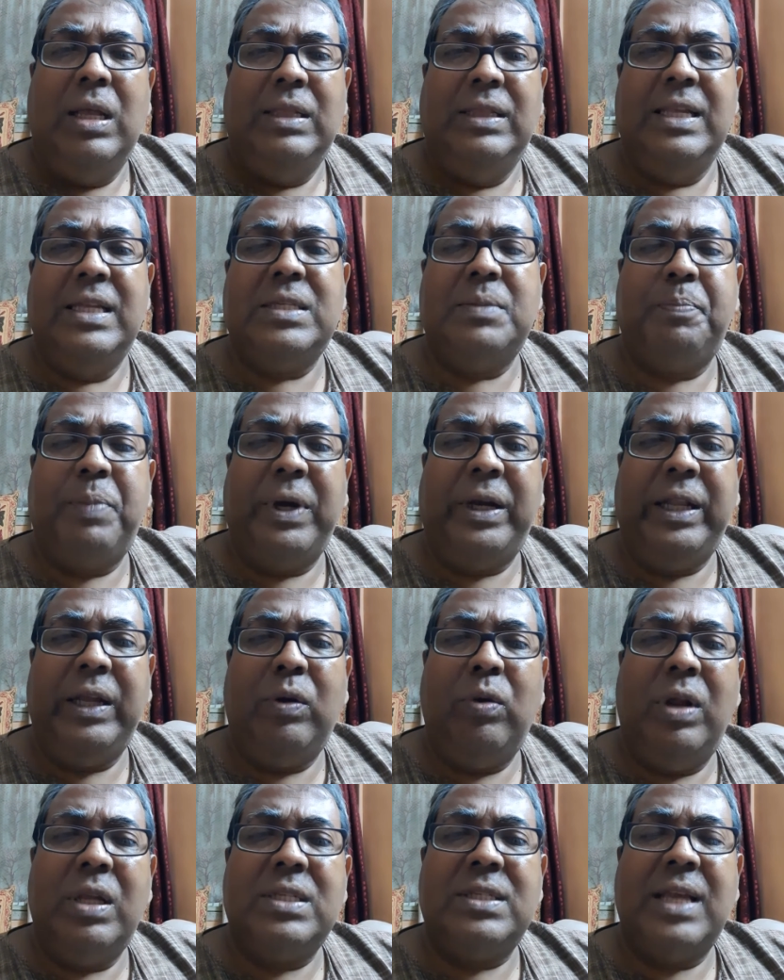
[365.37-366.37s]
This
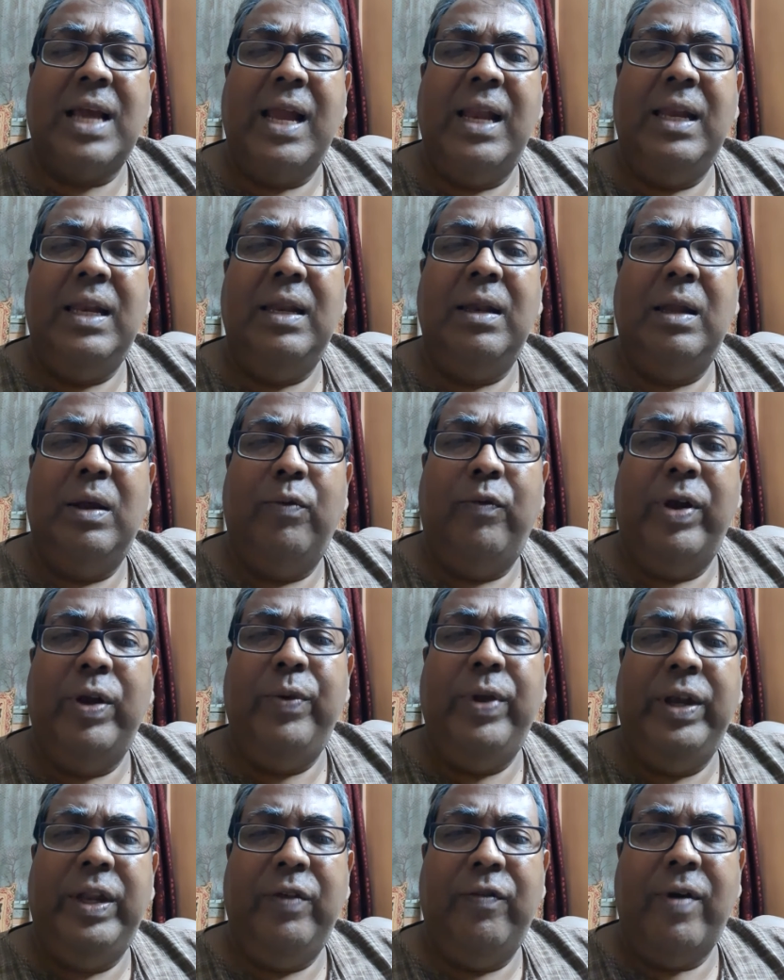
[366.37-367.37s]
particular sign, when
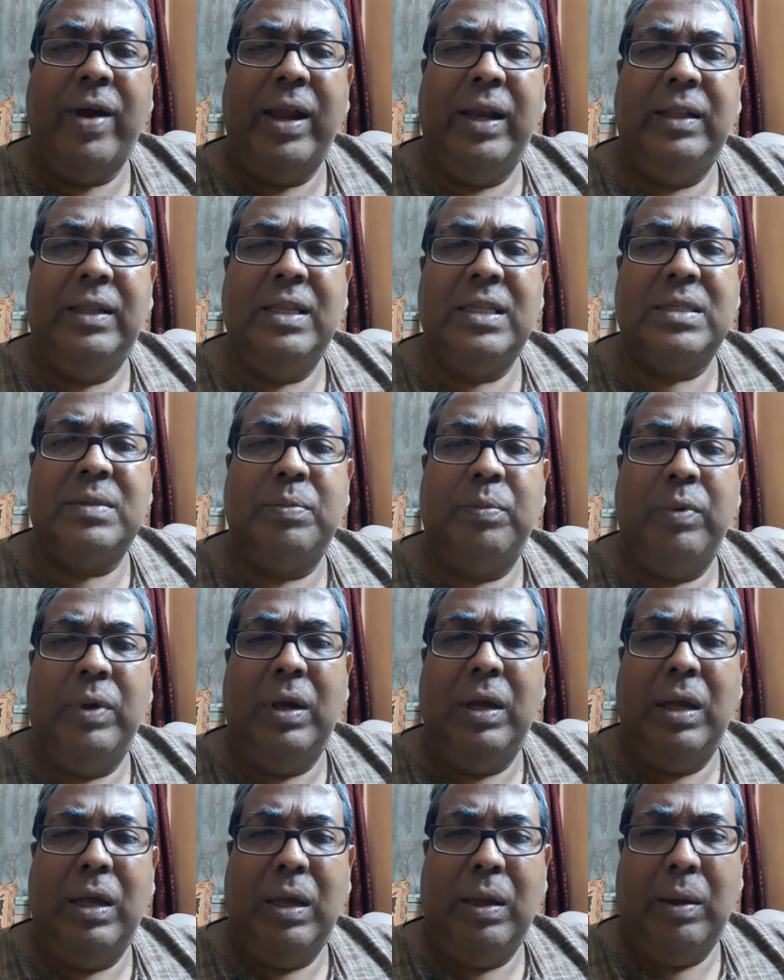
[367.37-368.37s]
we divide this
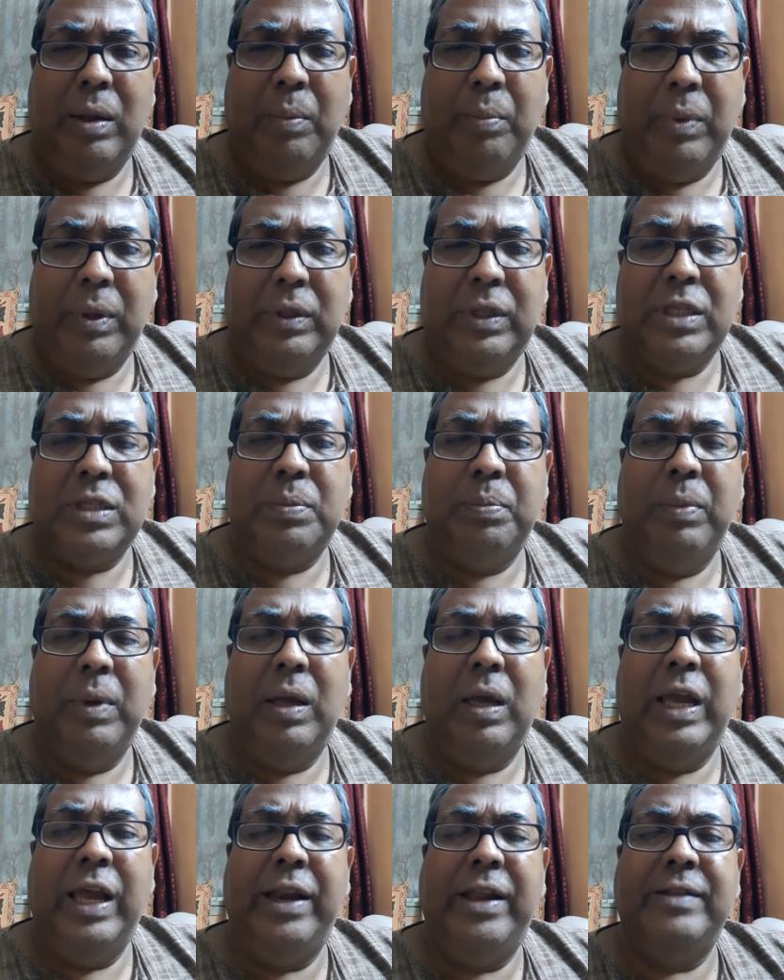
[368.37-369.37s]

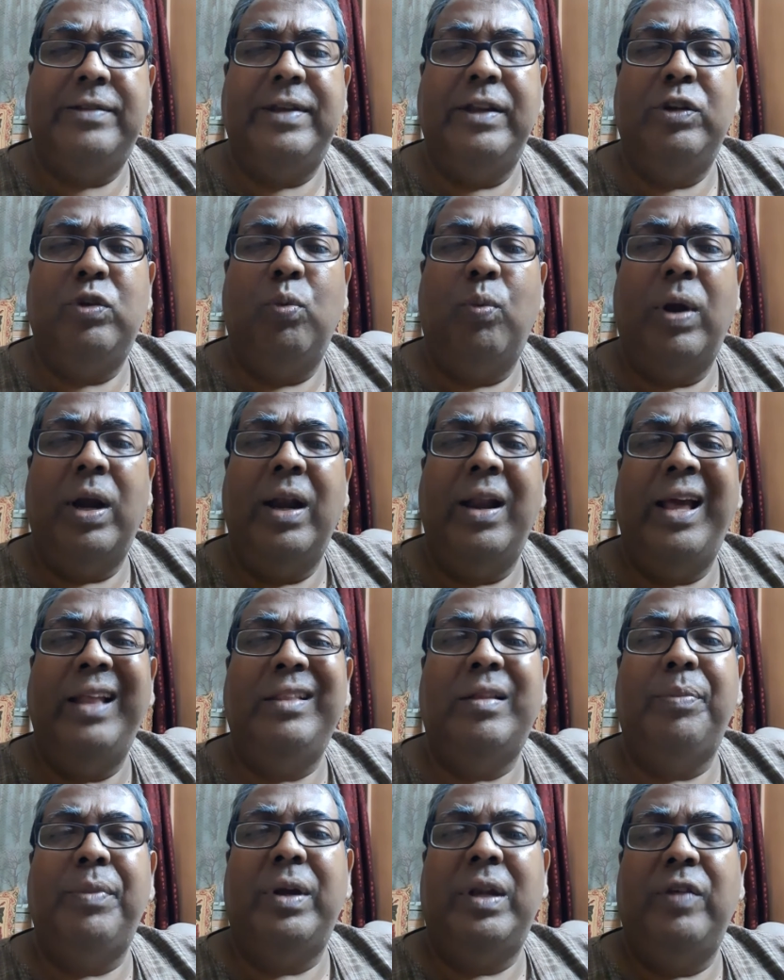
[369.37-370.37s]
Aries into 1/9
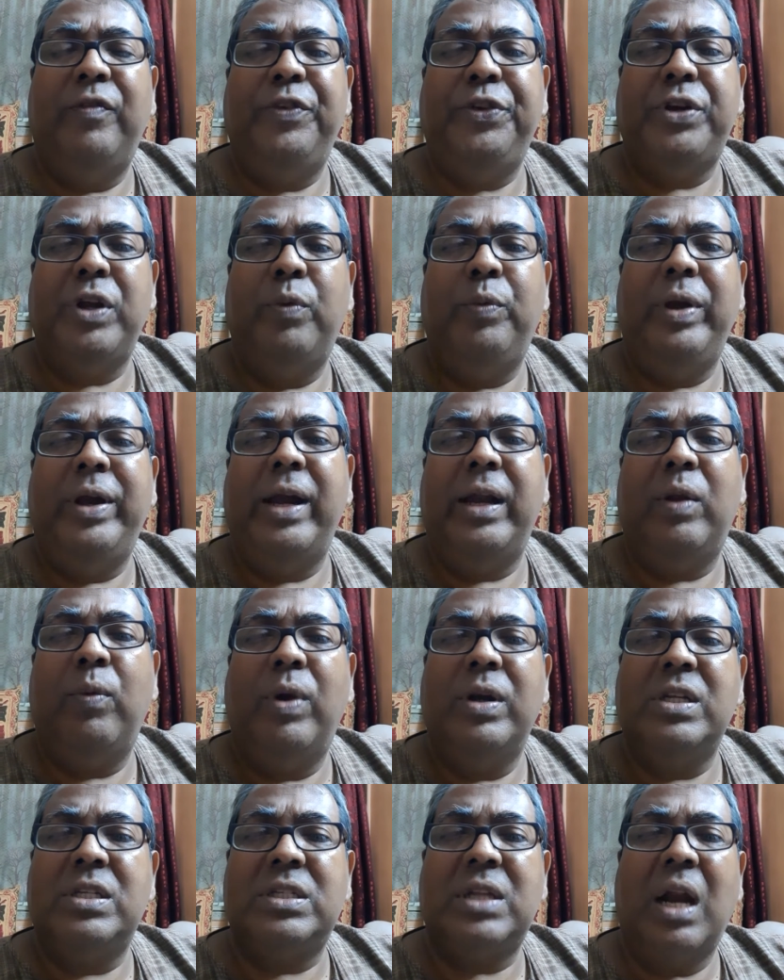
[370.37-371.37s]
of the division, we get a
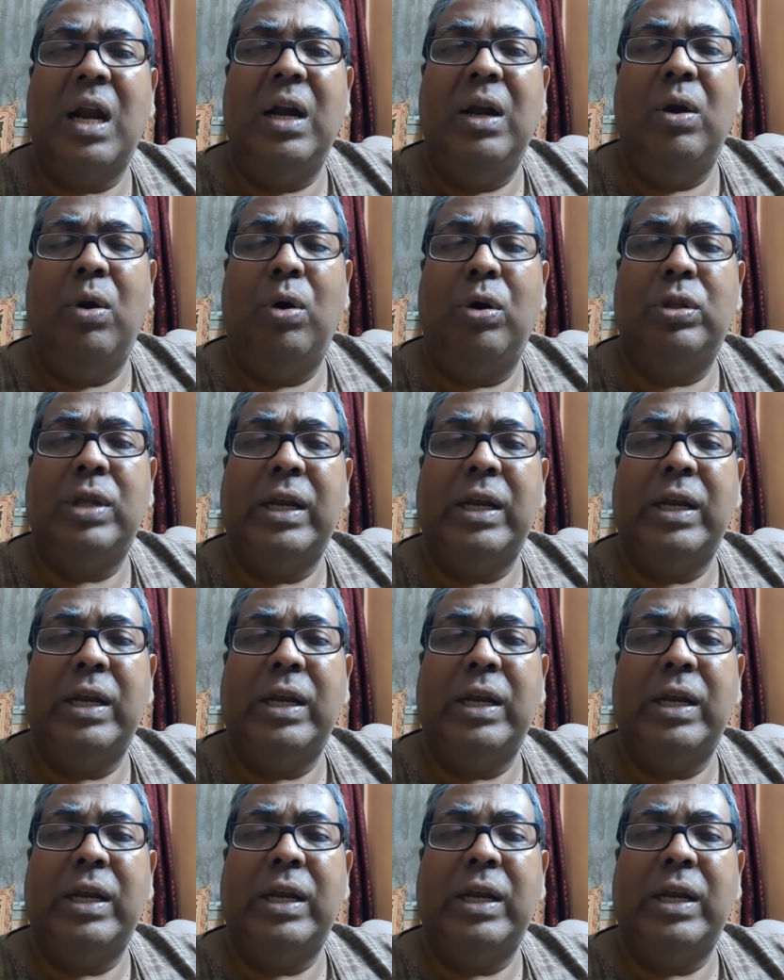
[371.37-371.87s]
1 star lord.